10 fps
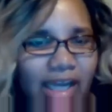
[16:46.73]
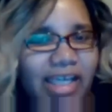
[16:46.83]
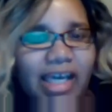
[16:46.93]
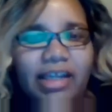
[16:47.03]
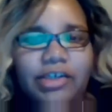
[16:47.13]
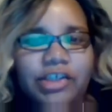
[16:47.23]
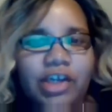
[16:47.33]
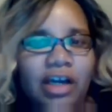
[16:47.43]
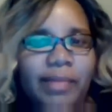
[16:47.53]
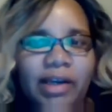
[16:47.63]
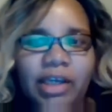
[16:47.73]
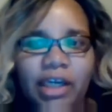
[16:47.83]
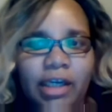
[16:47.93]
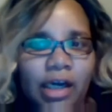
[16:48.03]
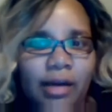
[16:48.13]
Yeah, they're just talking about
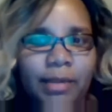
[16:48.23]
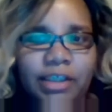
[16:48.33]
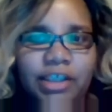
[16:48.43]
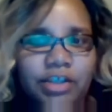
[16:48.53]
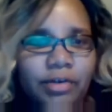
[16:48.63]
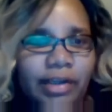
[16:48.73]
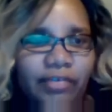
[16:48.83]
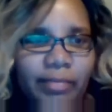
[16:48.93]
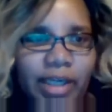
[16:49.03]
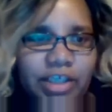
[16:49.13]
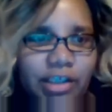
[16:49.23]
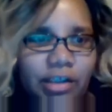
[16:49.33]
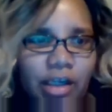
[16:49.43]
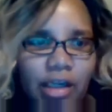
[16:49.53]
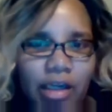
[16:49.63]
getting additional information
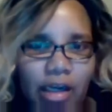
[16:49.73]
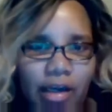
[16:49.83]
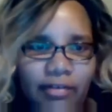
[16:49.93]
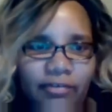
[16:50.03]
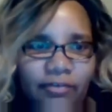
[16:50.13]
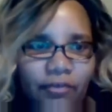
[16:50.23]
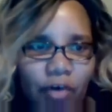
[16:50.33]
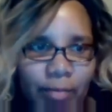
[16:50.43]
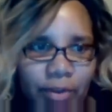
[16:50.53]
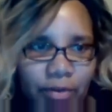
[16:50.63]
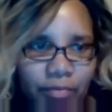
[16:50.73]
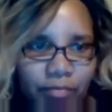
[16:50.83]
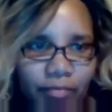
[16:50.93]
from you.